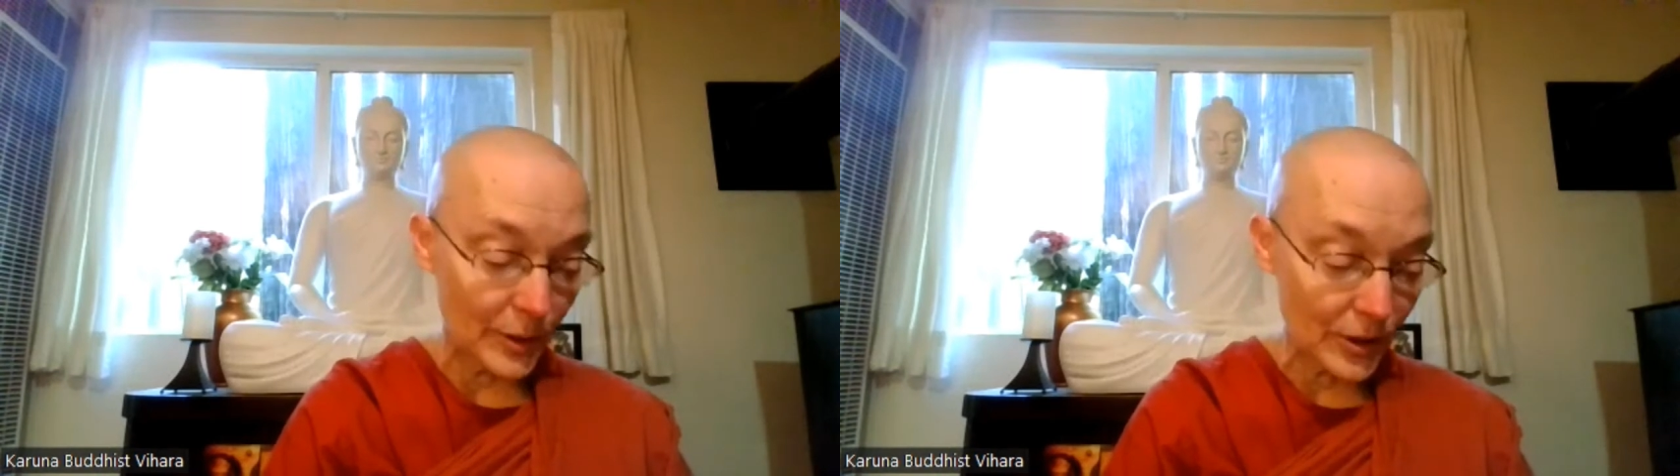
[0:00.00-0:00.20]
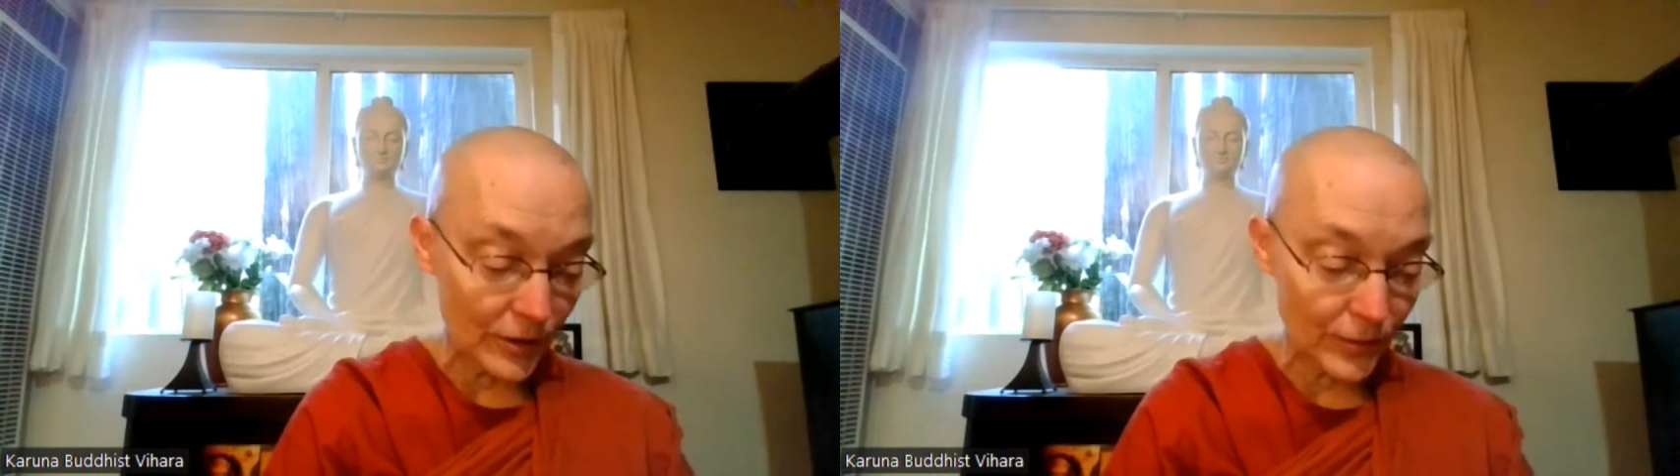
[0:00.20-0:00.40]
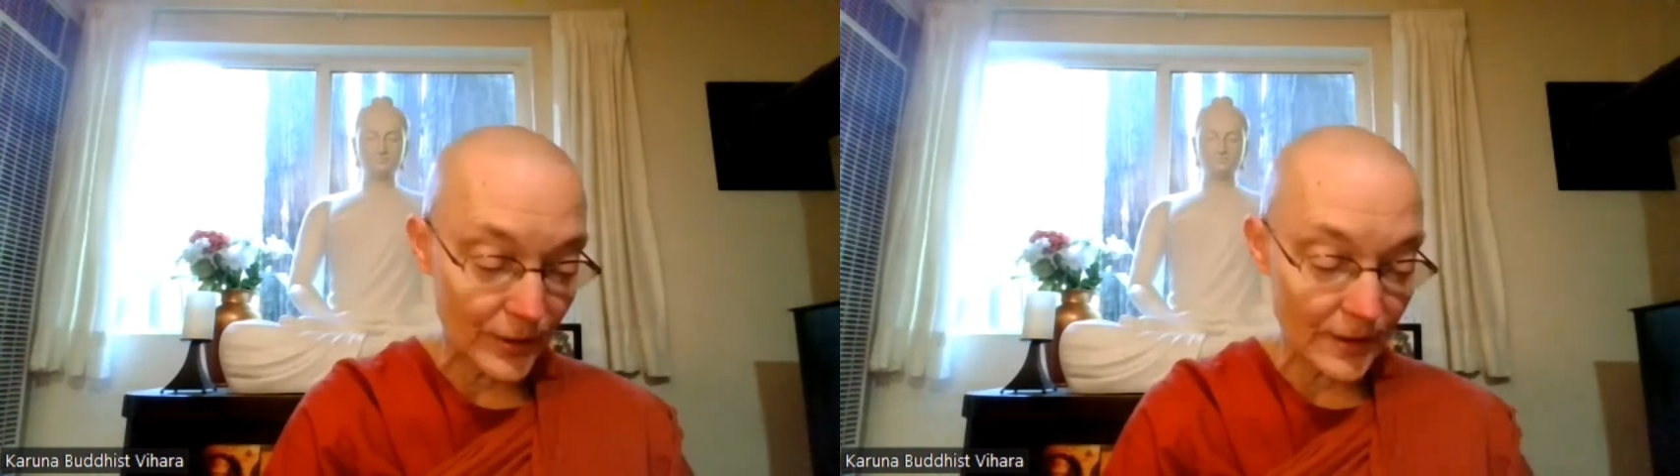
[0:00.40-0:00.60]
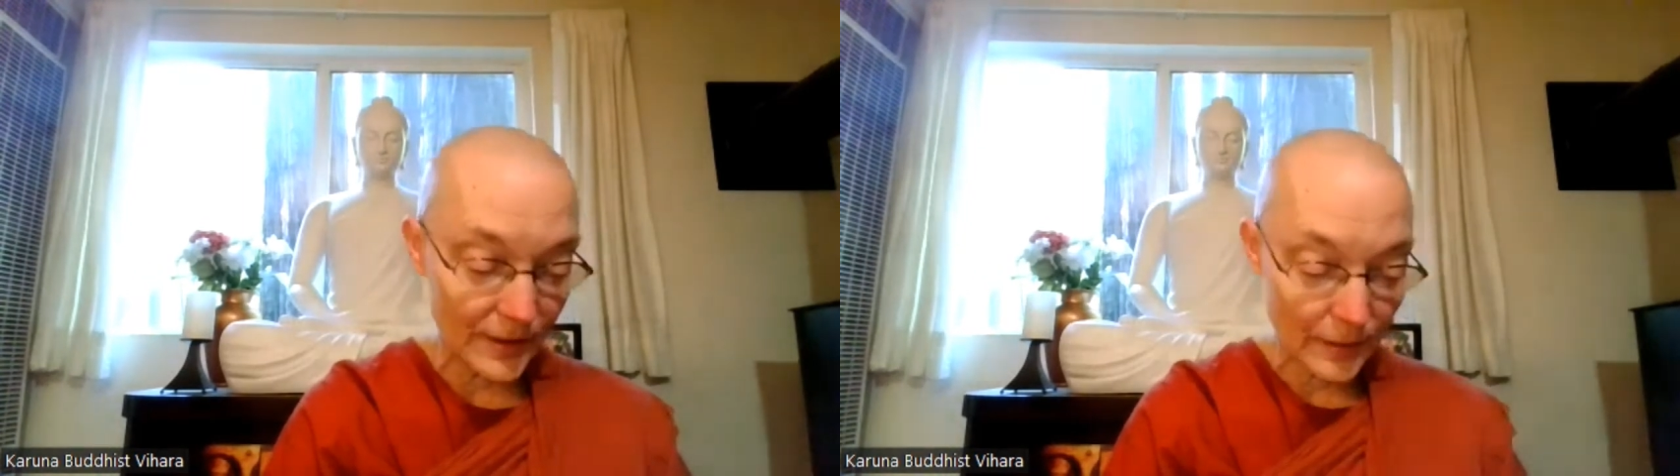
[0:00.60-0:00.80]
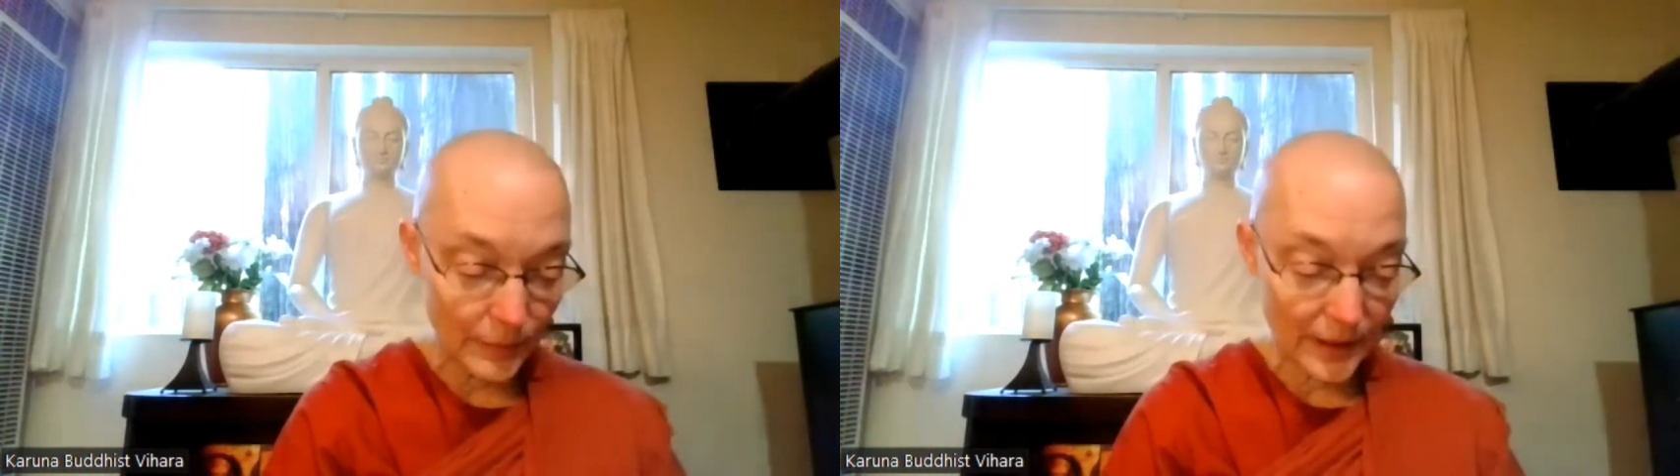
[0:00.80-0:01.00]
much difference
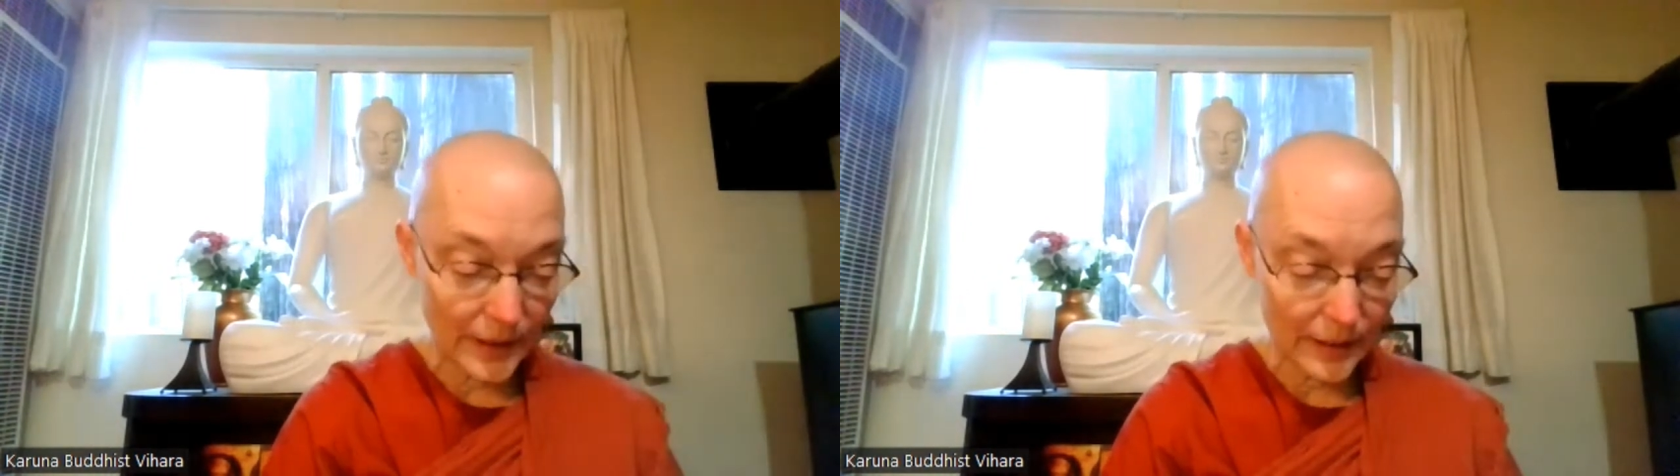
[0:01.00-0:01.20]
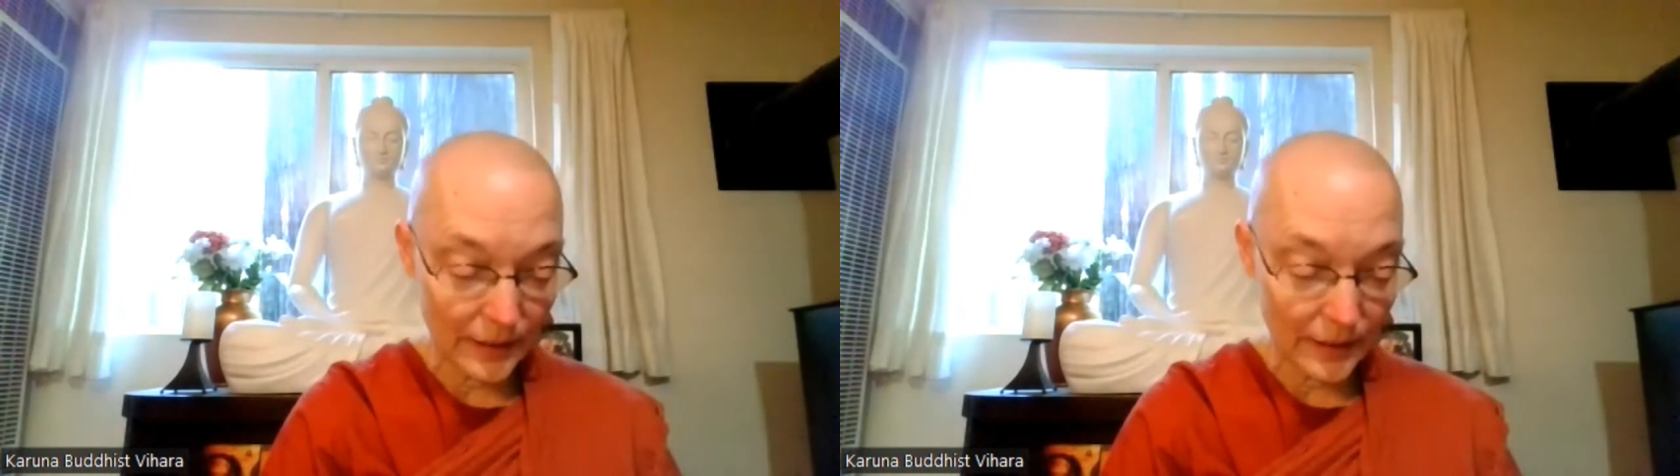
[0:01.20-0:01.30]
did it make?